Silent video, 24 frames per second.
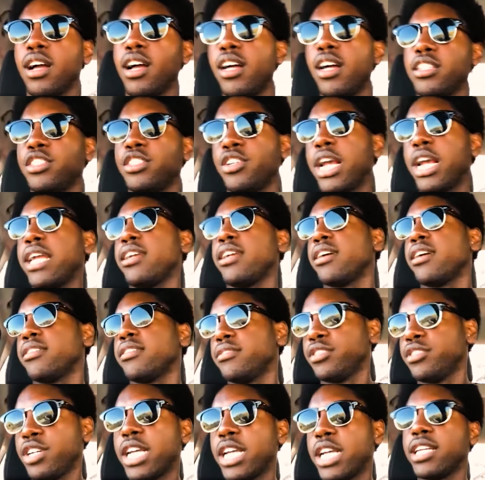Drake.
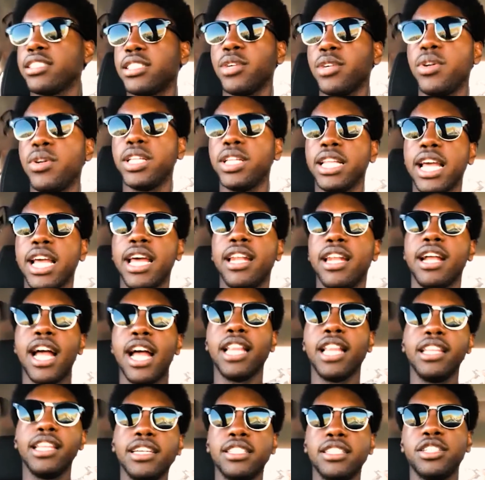Drake is someone that I
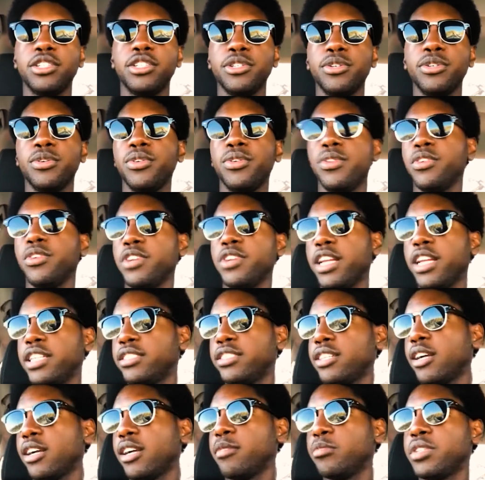look to in
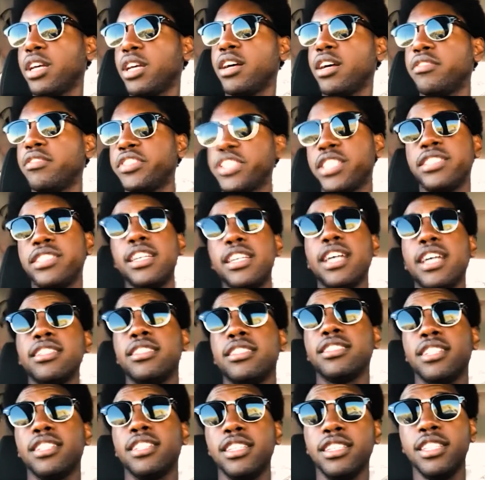terms of
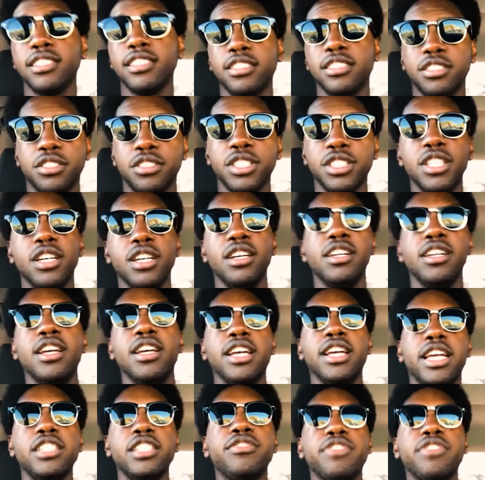success in the industry.
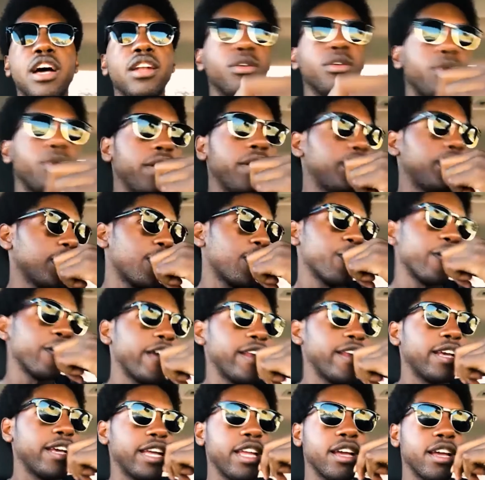He's found a way to
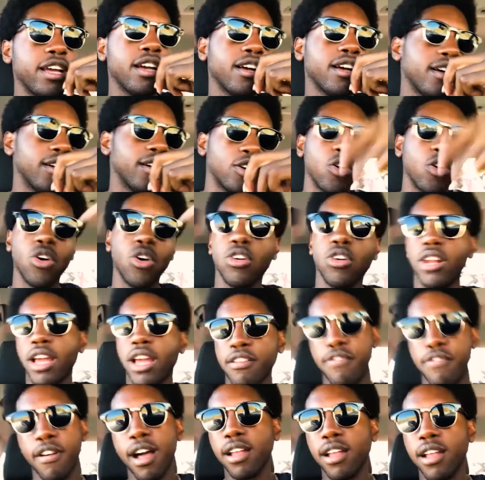create a cult-like
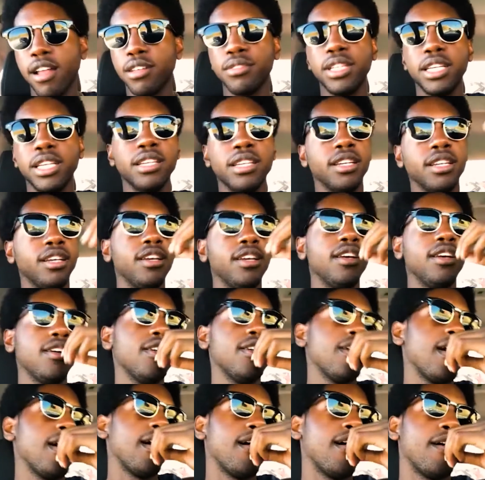following.
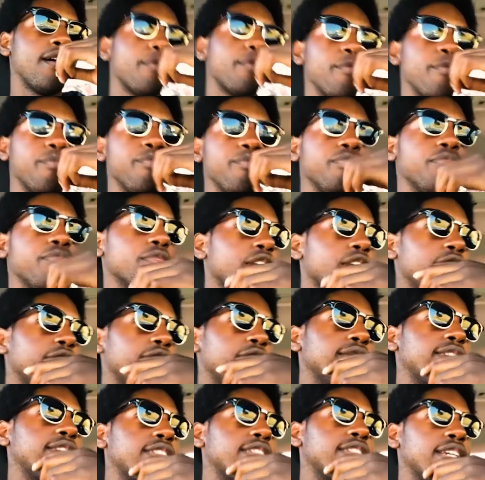
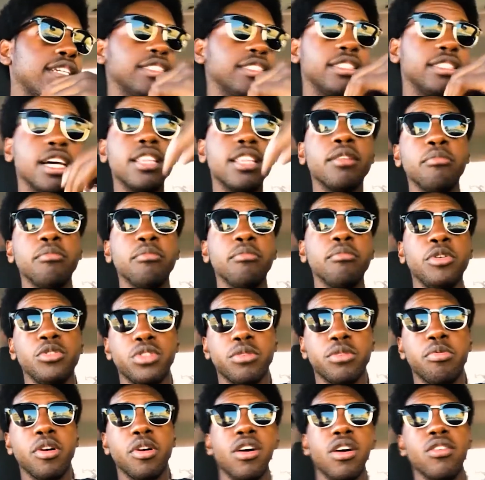He's done the
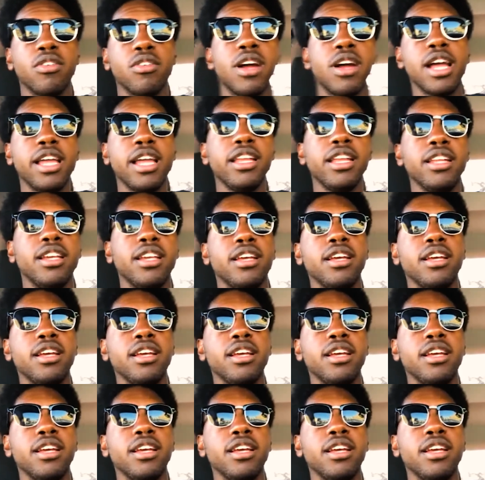music part right.